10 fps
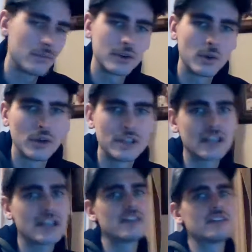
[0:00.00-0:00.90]
put a win
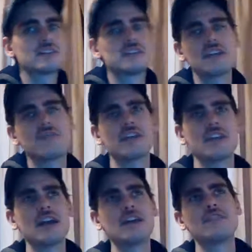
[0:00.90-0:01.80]
together to save their
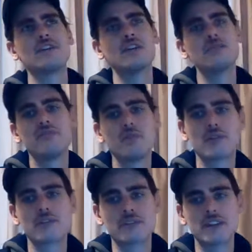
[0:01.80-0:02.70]
life. You know, up
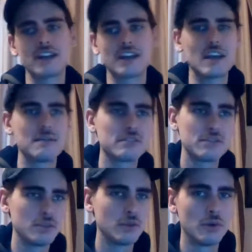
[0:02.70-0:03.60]
4-3 in games,
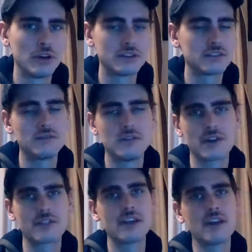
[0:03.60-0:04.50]
2-1,
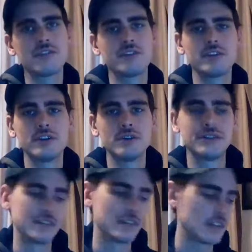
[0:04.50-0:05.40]
2-0 after 2,
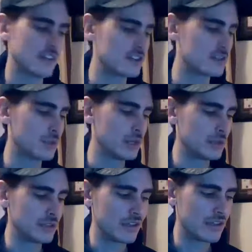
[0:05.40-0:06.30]
and they just blow
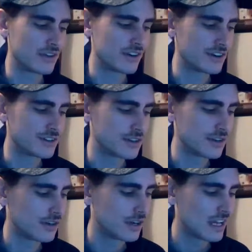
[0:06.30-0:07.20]
it in the third.
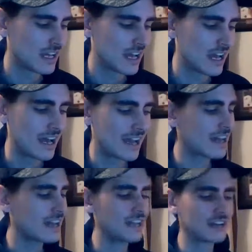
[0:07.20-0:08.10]
So I
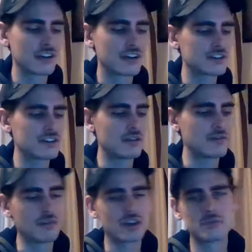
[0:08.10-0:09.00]
got to look Hershey.
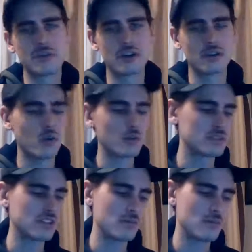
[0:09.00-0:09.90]
Much better home
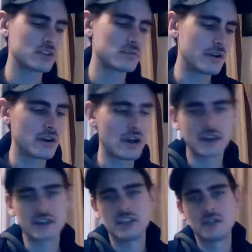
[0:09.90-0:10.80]
team, much better
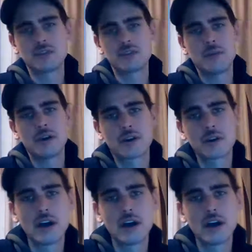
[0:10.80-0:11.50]
hockey team with the better